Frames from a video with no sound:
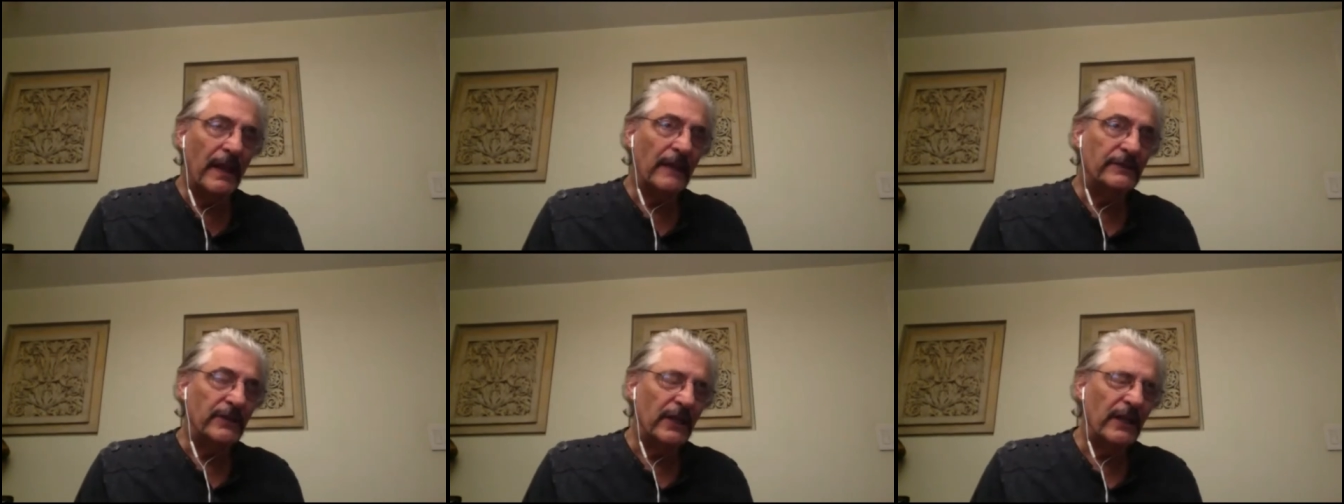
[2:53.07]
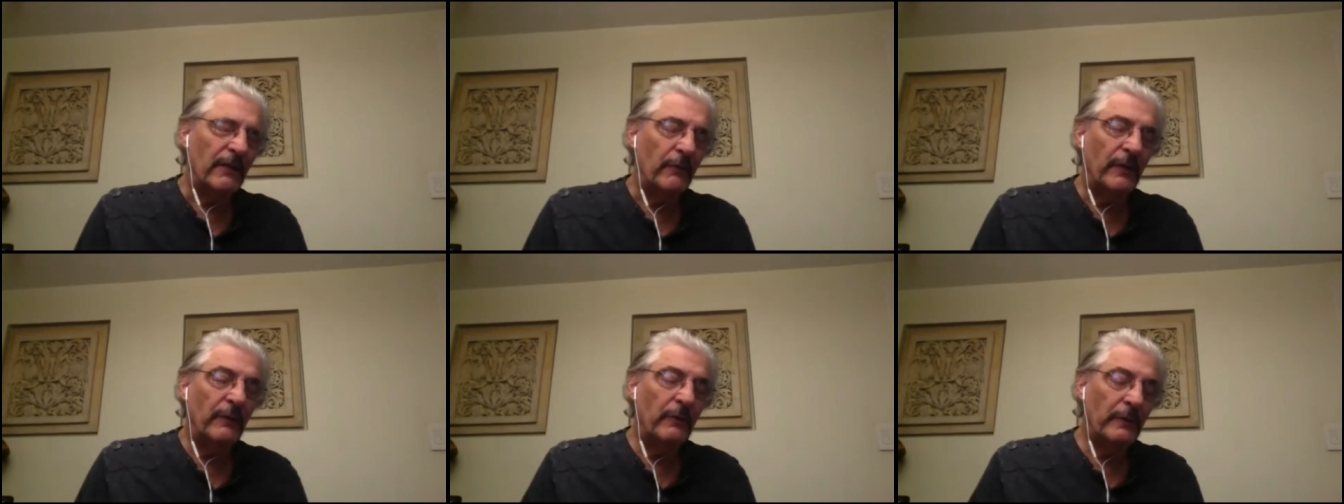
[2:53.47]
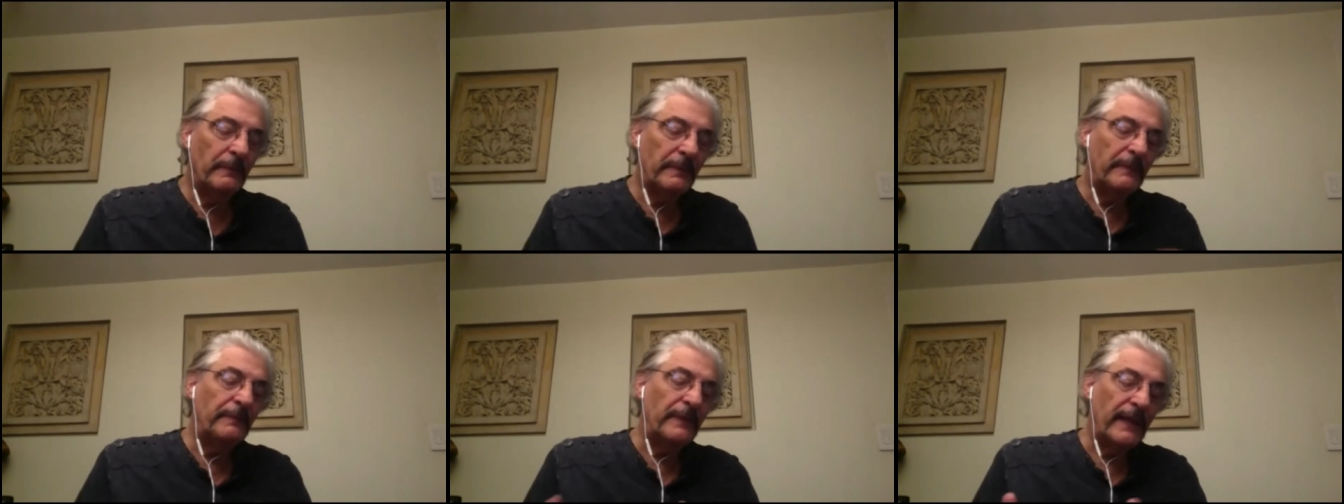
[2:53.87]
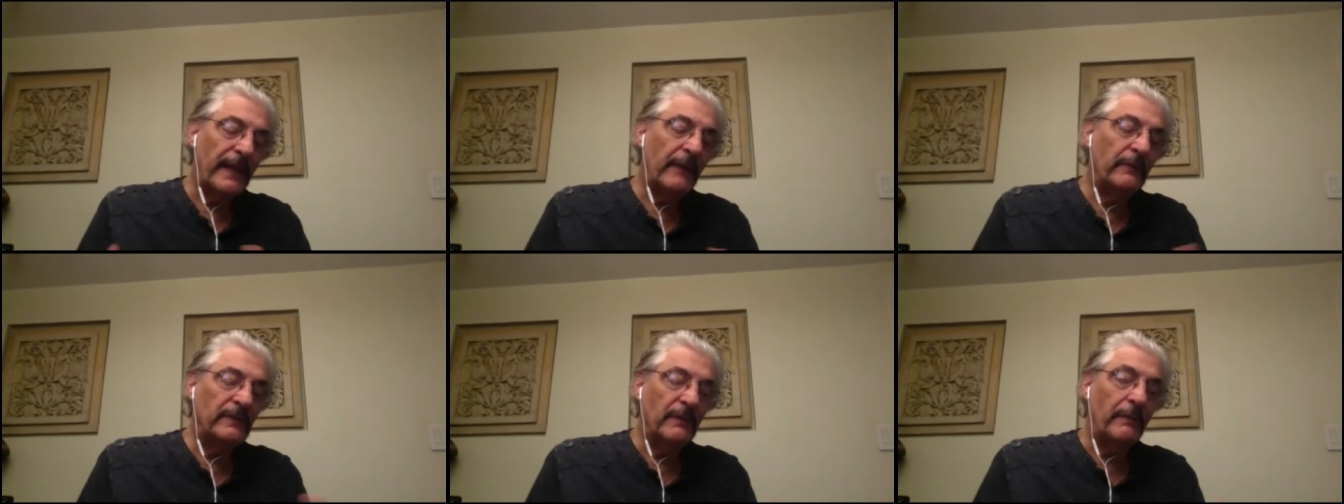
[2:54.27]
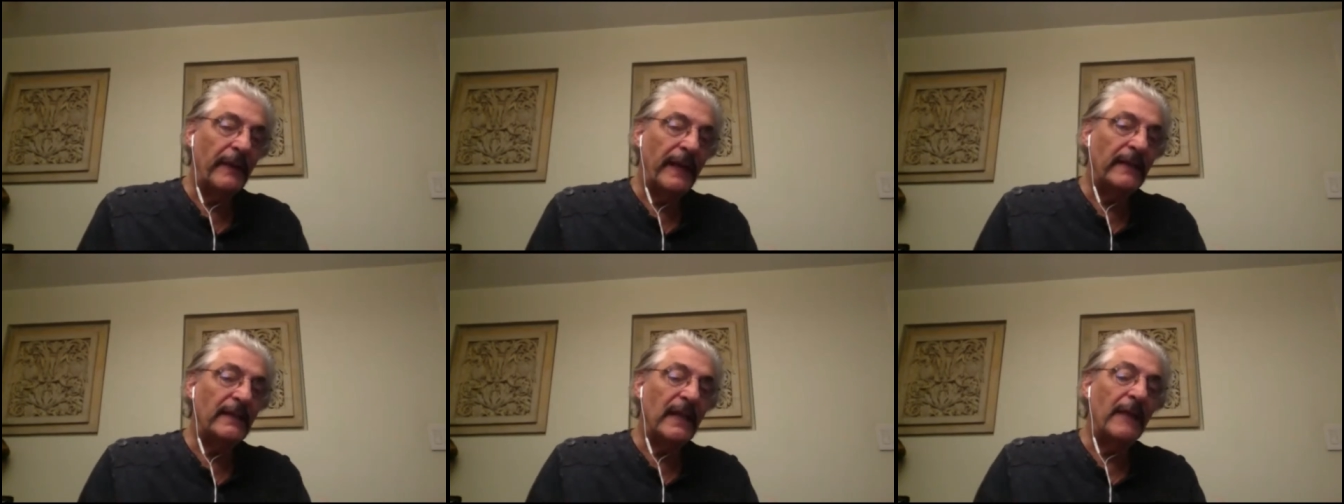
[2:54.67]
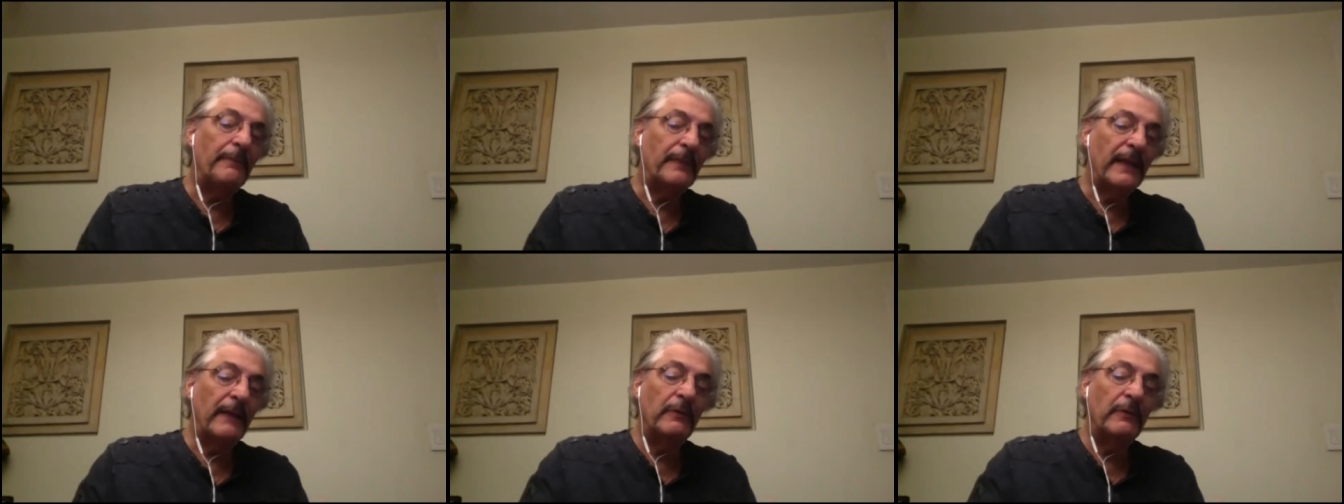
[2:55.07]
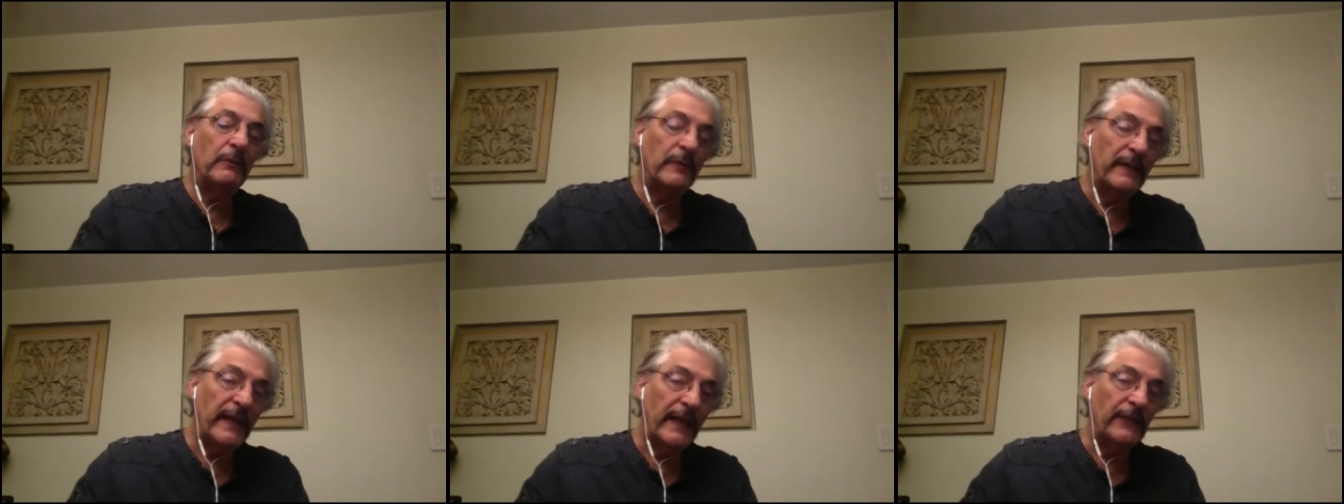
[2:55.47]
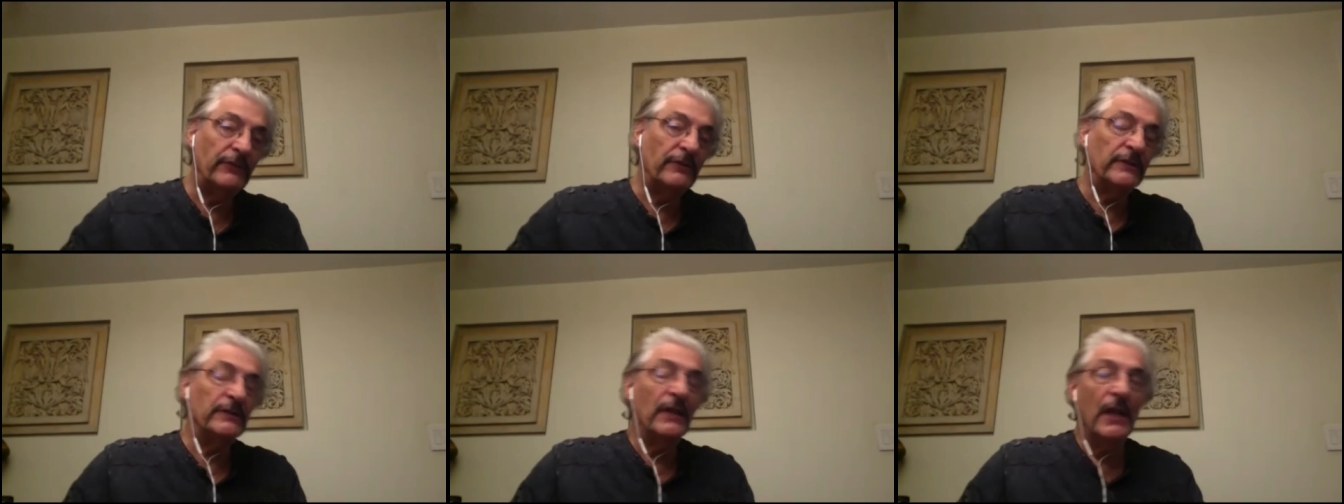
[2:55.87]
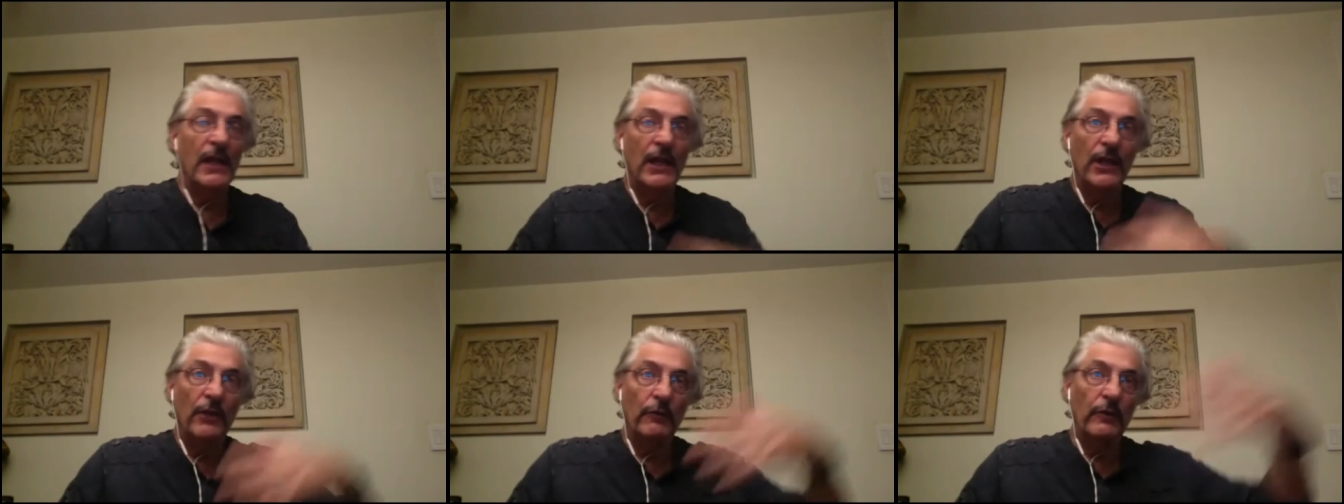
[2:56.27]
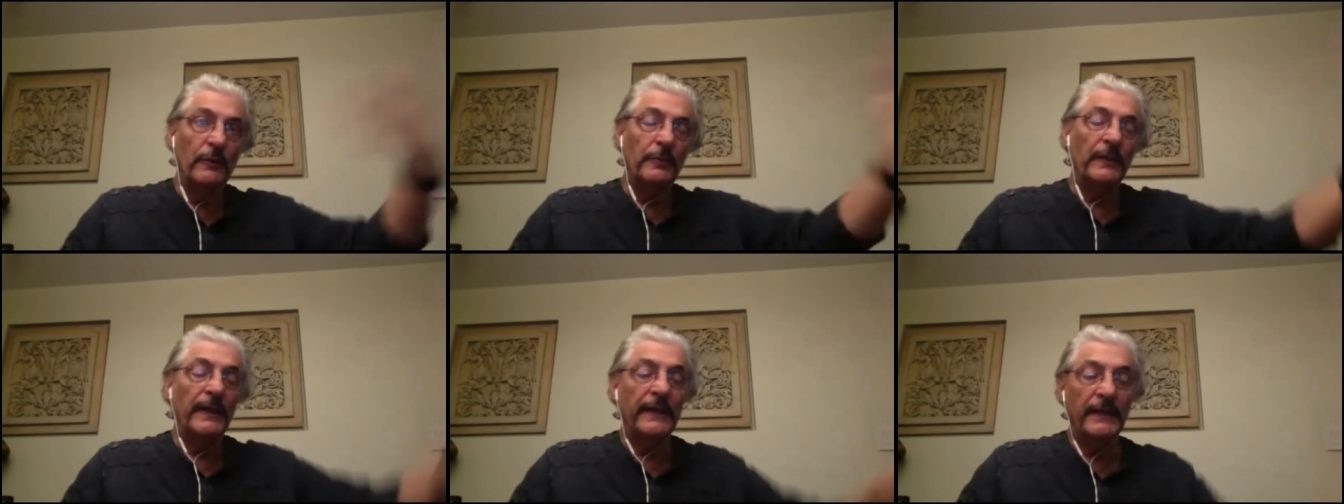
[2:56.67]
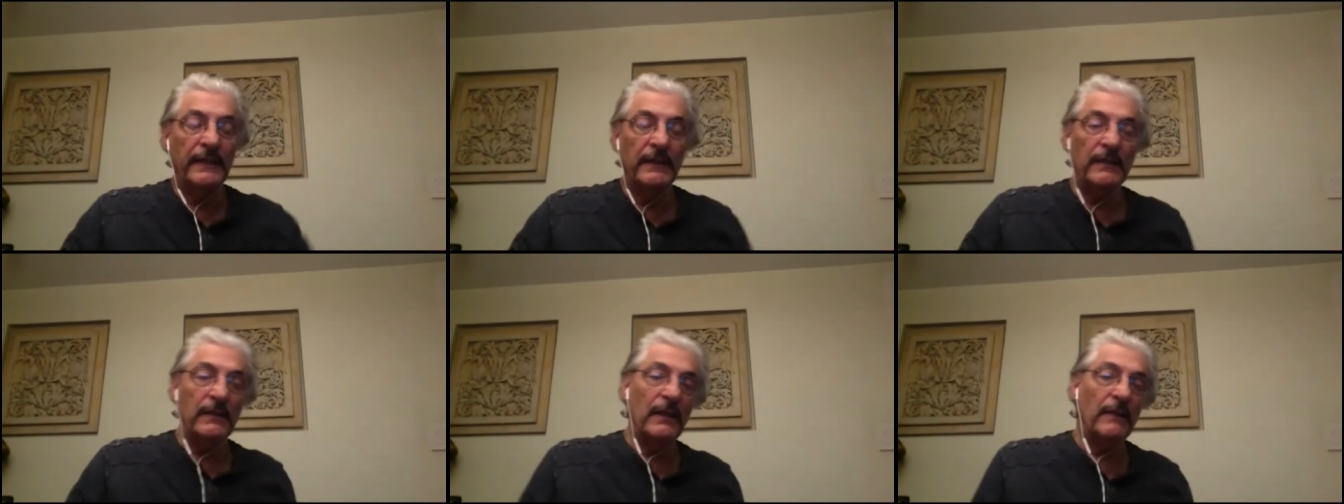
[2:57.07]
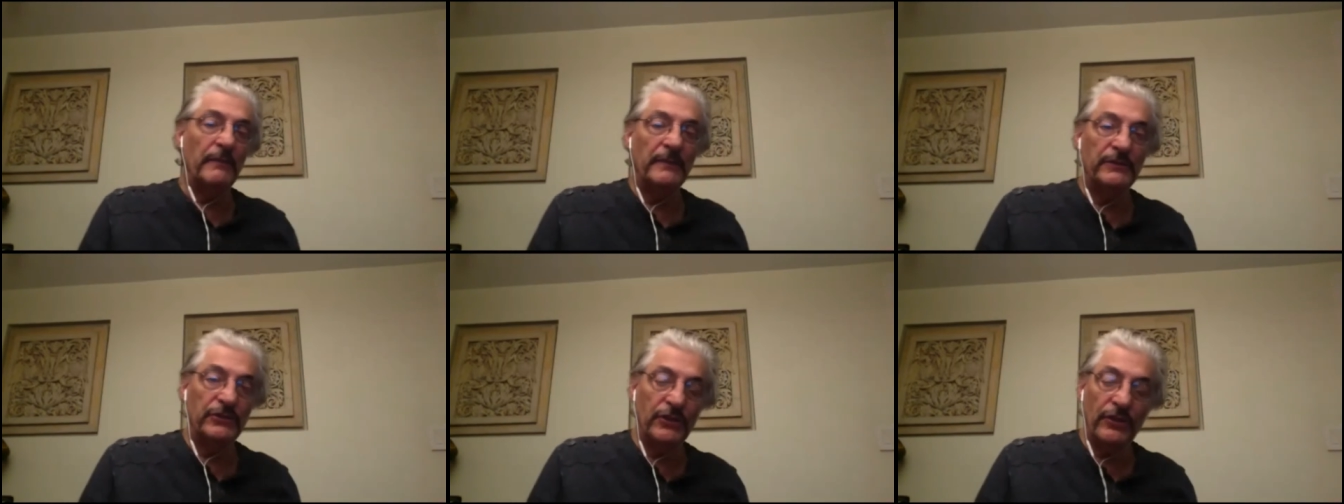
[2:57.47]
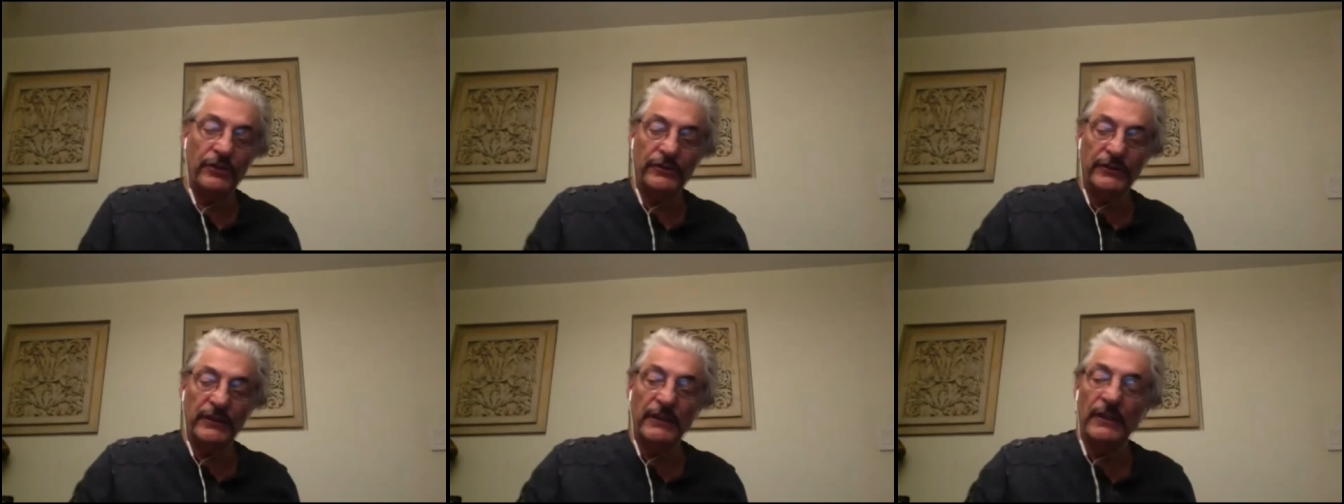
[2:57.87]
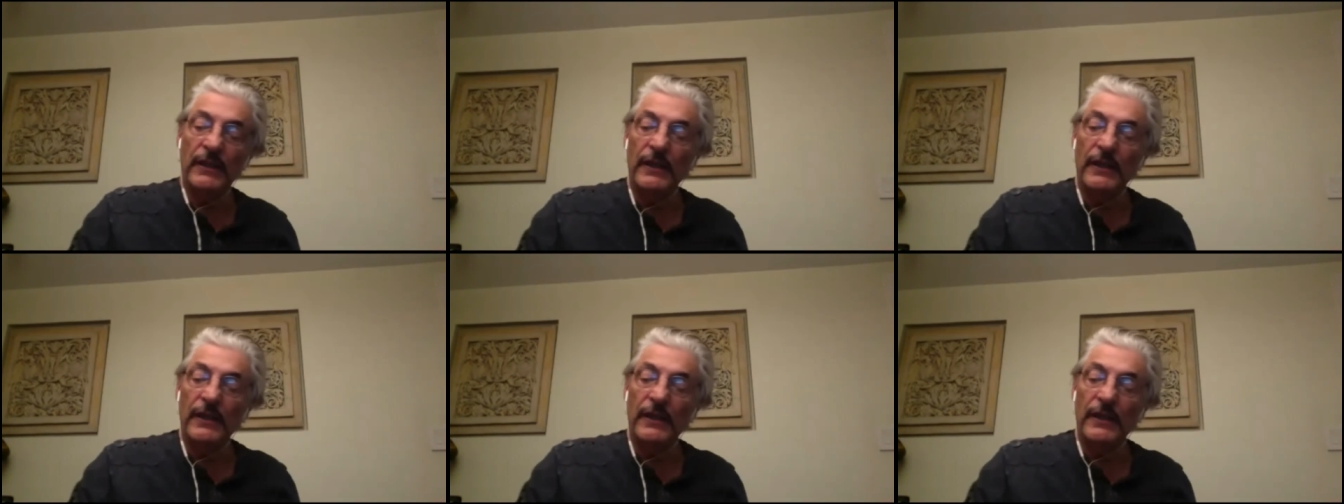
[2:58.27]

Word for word: So then we would be playing with the band that I played with, with Hendrix we were playing in a club in Jersey.